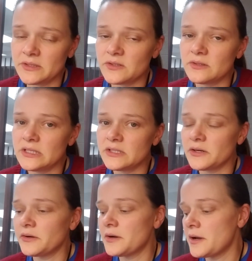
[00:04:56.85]
So these
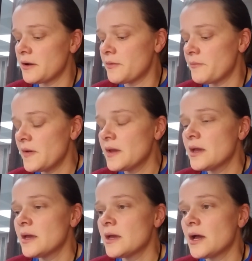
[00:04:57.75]
are
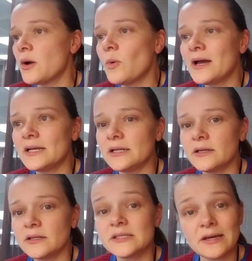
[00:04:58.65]
what
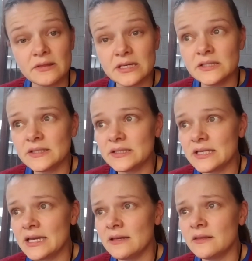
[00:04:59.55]
Southeast is saying.